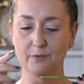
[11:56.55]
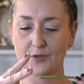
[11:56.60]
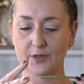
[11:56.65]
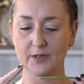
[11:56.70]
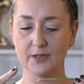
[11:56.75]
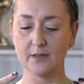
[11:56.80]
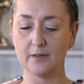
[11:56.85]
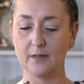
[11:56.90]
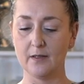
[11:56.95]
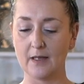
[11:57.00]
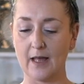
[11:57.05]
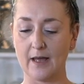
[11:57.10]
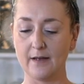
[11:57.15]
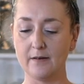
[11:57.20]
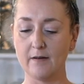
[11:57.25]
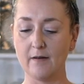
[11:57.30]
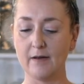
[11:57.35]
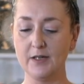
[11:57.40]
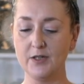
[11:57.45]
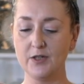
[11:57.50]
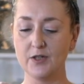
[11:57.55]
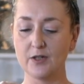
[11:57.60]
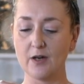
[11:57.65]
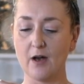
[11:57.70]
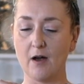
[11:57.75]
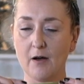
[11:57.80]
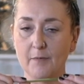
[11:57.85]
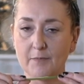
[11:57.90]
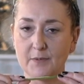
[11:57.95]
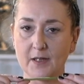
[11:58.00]
just that nice
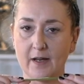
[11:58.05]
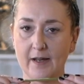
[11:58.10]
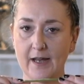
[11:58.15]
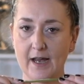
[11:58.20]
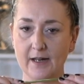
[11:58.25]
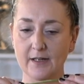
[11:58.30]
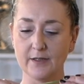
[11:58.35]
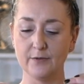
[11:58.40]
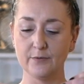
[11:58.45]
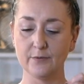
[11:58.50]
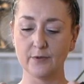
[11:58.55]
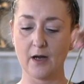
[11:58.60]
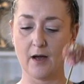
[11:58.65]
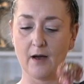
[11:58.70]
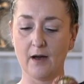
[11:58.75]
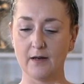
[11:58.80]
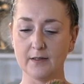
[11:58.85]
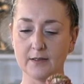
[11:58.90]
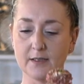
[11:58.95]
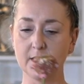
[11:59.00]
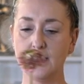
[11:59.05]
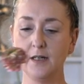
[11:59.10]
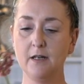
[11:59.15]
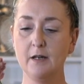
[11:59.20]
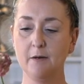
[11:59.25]
sharp diagonal cut